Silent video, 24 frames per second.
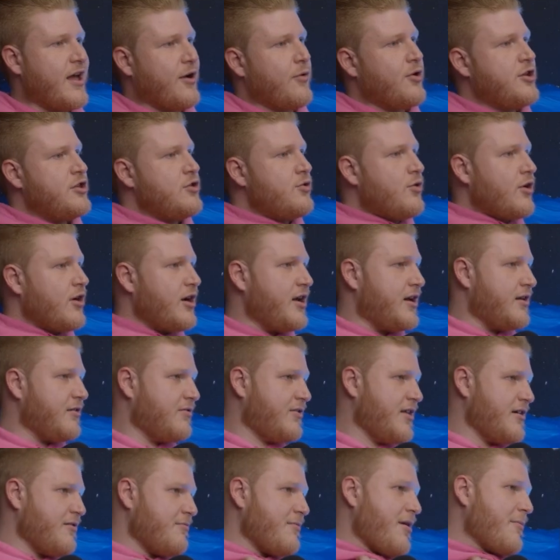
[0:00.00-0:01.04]
when you were in,
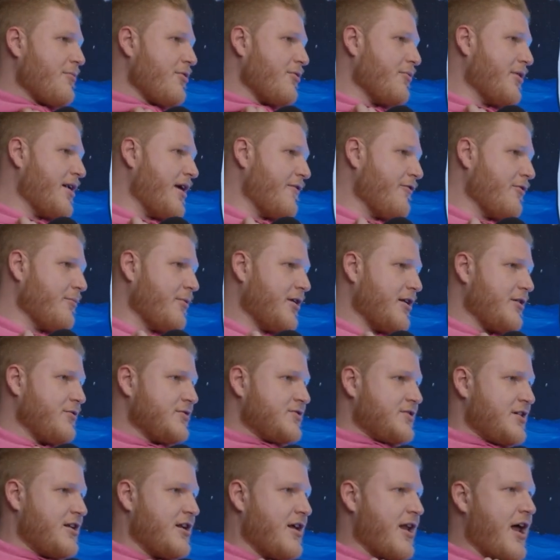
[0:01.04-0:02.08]
remember when everybody was
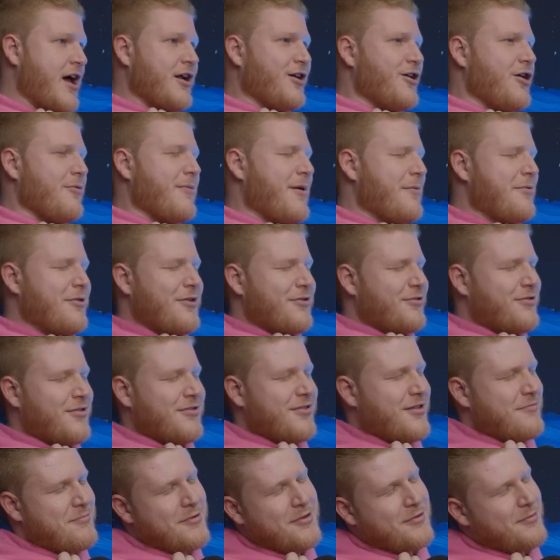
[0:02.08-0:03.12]
in, I don't know, maybe this
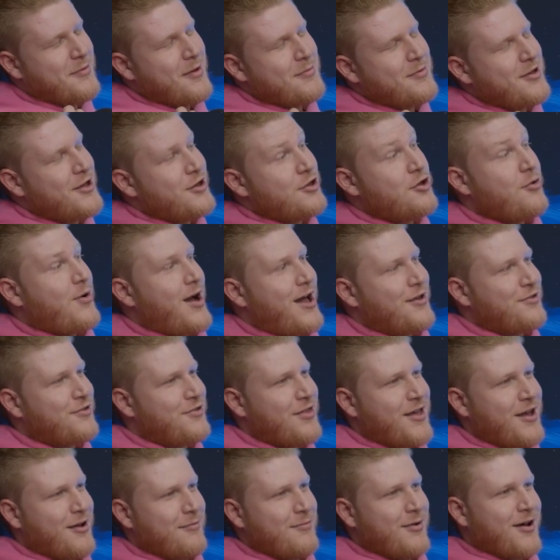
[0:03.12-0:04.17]
might be a US
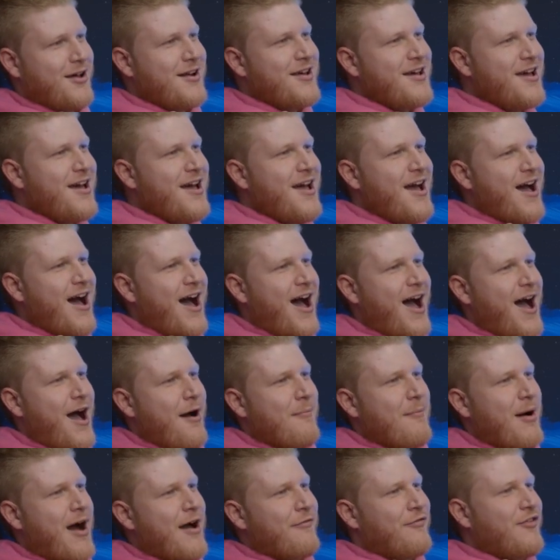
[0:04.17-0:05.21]
thing, but
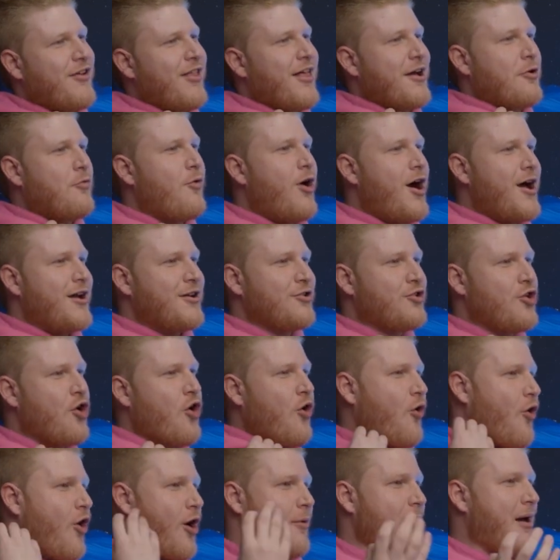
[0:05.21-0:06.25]
I feel like one
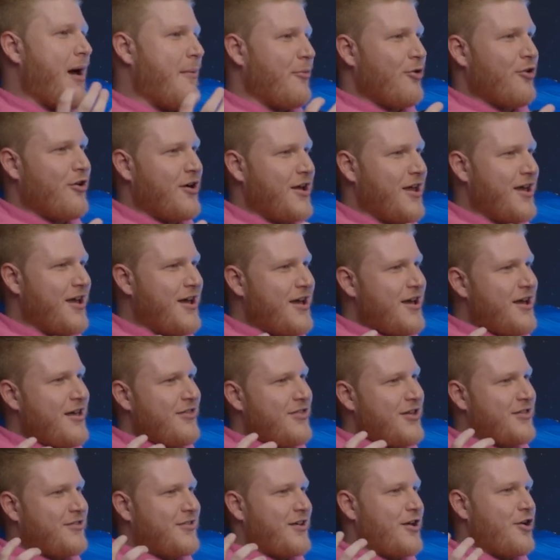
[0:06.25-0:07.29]
core memory
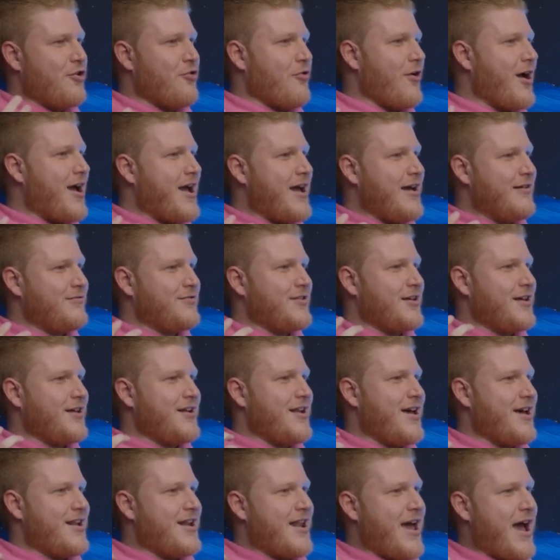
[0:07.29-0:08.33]
that's engraved
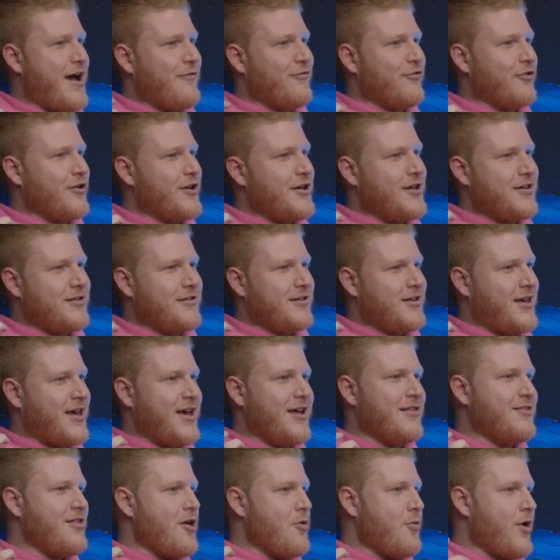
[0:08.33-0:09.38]
in every
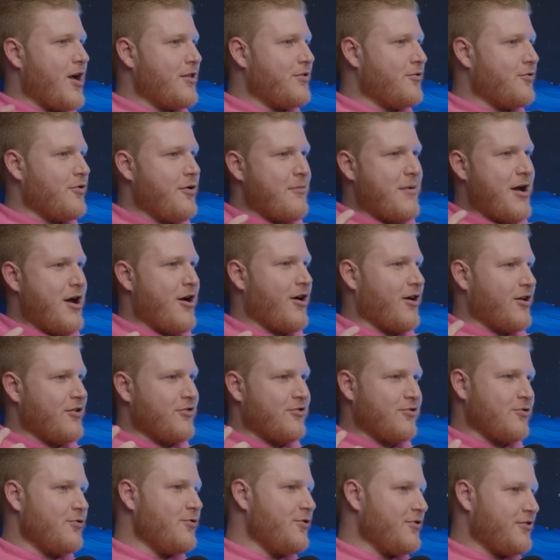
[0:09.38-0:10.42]
kid that went to American
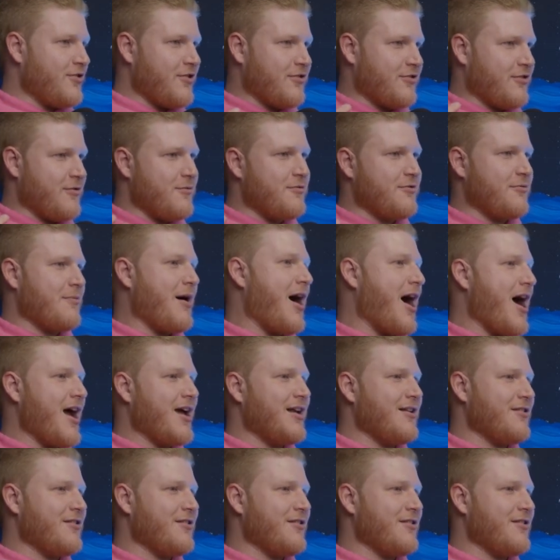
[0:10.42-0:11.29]
school system's mind